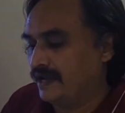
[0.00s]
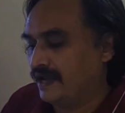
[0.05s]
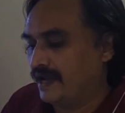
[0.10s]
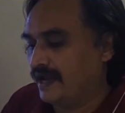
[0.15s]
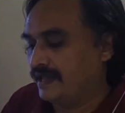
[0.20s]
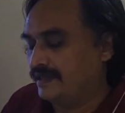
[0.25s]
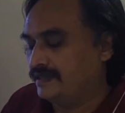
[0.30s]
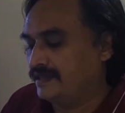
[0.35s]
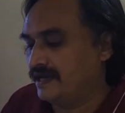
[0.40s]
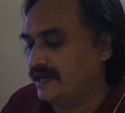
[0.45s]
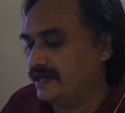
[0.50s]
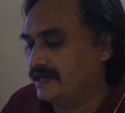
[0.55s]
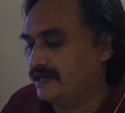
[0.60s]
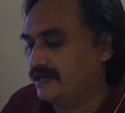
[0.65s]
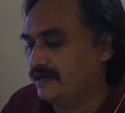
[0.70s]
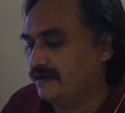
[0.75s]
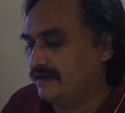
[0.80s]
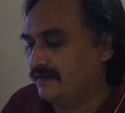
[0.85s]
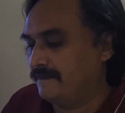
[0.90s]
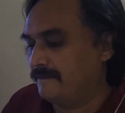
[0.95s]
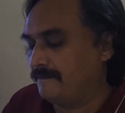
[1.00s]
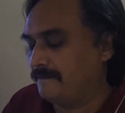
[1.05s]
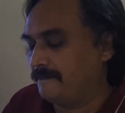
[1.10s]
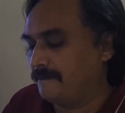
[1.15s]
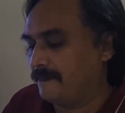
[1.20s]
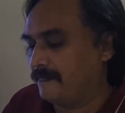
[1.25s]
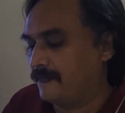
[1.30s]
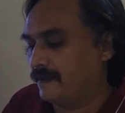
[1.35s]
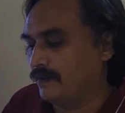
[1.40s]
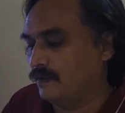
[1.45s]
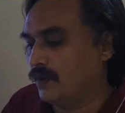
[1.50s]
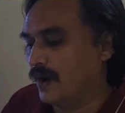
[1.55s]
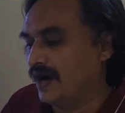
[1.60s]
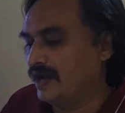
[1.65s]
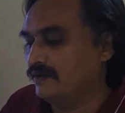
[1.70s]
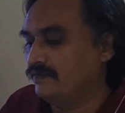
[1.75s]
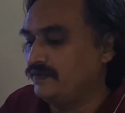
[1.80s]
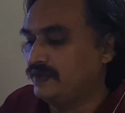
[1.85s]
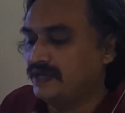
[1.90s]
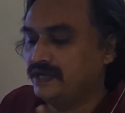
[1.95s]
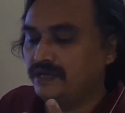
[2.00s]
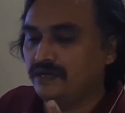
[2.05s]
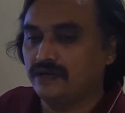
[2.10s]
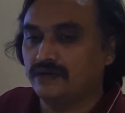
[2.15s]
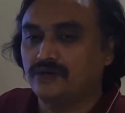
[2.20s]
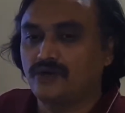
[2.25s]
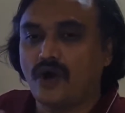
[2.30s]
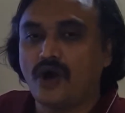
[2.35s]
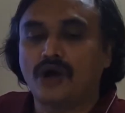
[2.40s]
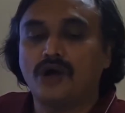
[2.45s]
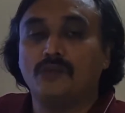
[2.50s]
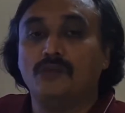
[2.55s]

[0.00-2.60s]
And then why we talk